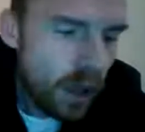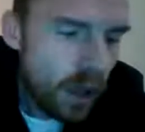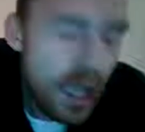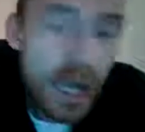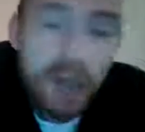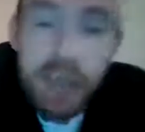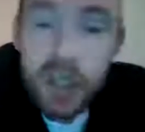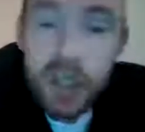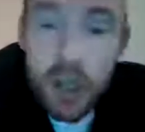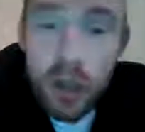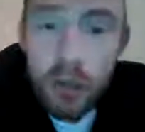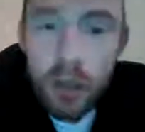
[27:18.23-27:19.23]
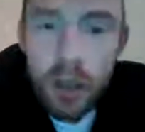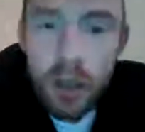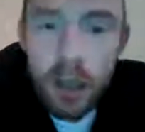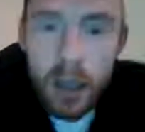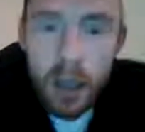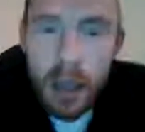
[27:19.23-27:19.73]
And if you do,
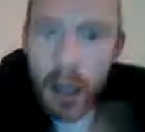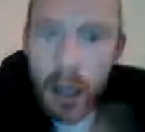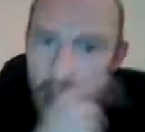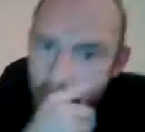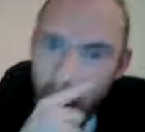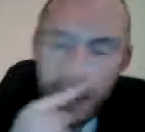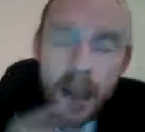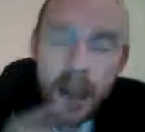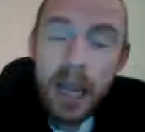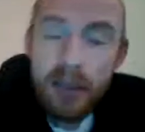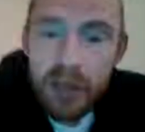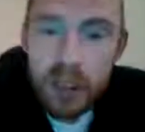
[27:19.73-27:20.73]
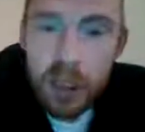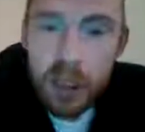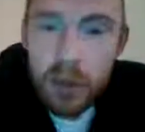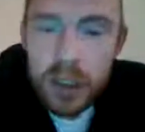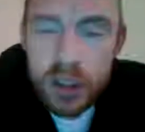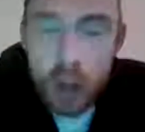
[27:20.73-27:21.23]
and
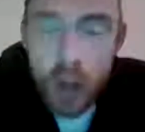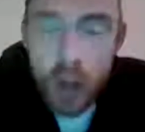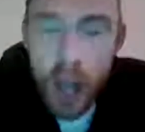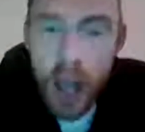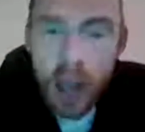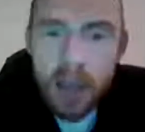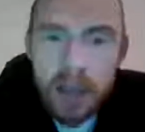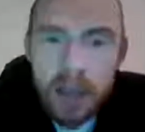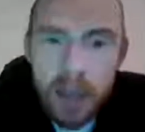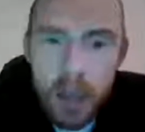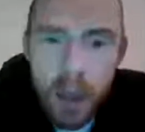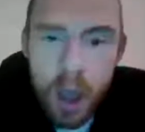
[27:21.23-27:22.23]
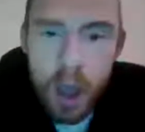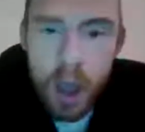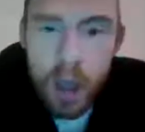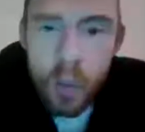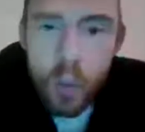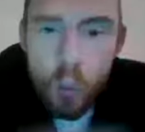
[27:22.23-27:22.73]
it's not hard,
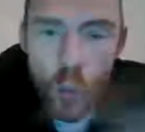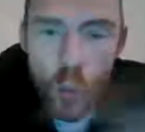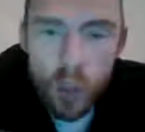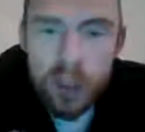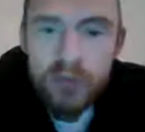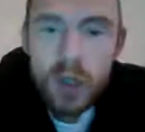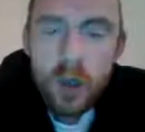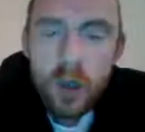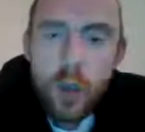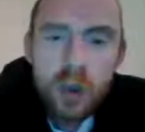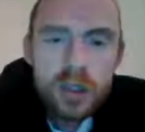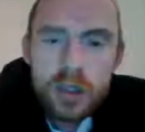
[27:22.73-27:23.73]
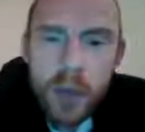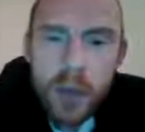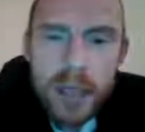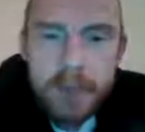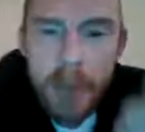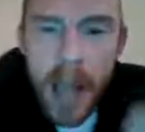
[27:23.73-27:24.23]
once you've done it once or
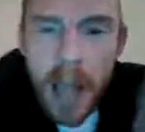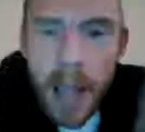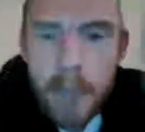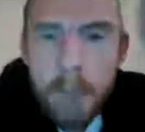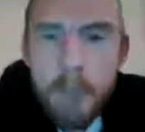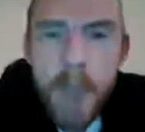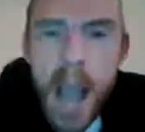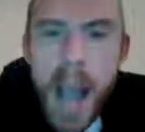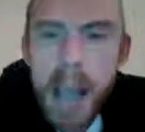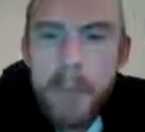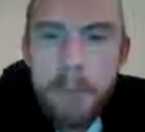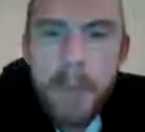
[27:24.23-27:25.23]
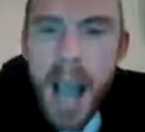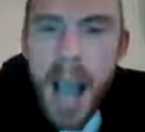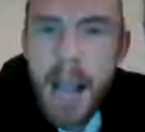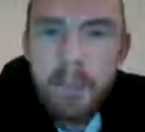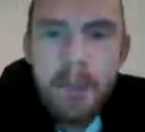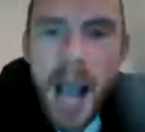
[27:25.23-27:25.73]
twice, bang, bang,
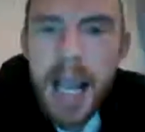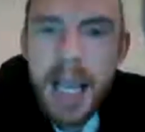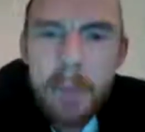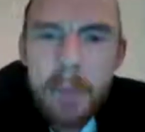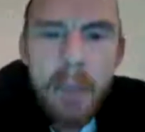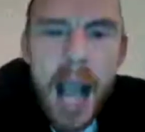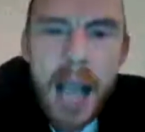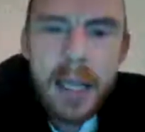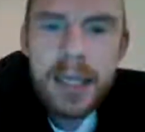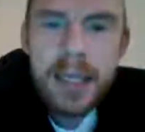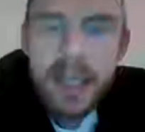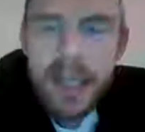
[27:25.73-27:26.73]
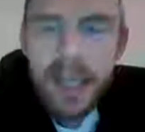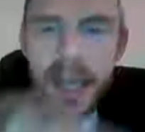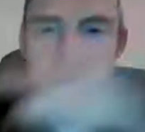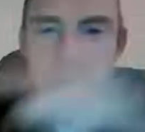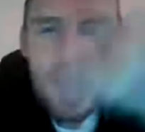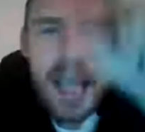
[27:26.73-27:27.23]
bang, bang, bang.
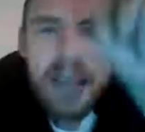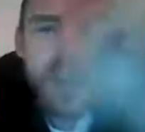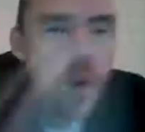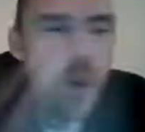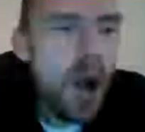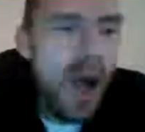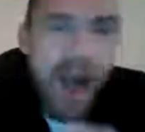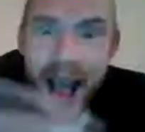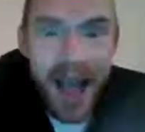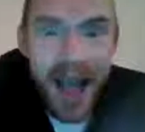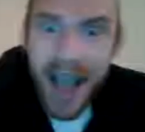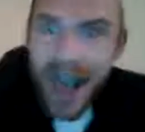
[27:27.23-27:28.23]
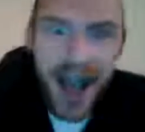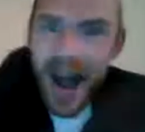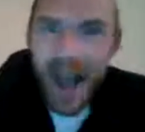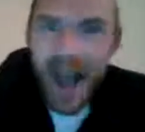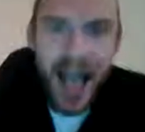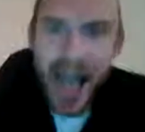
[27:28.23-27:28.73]
And they go,
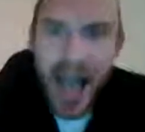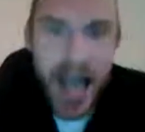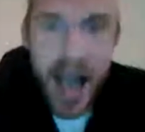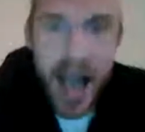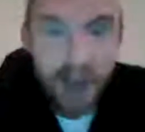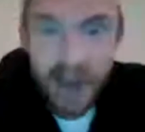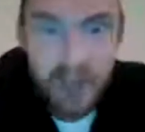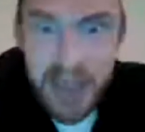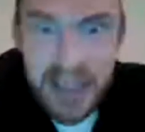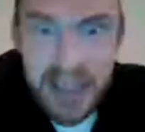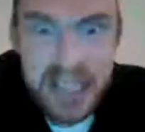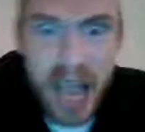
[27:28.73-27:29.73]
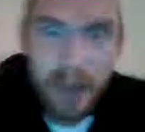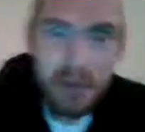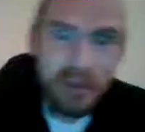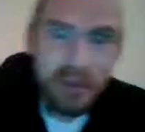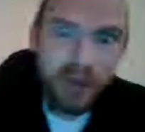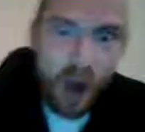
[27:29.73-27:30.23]
I've never been this happy
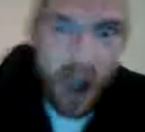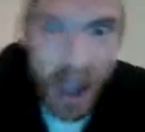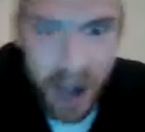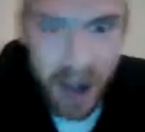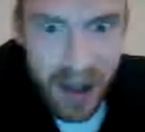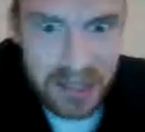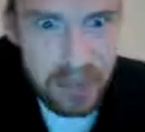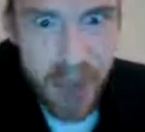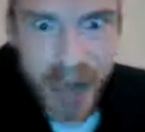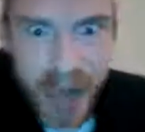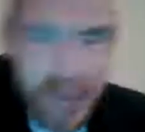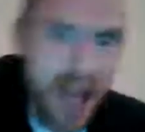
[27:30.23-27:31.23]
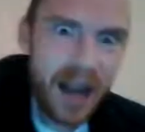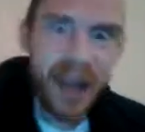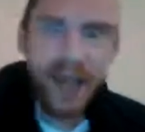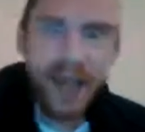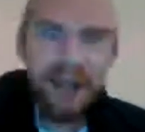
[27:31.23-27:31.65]
before. It's mad that I...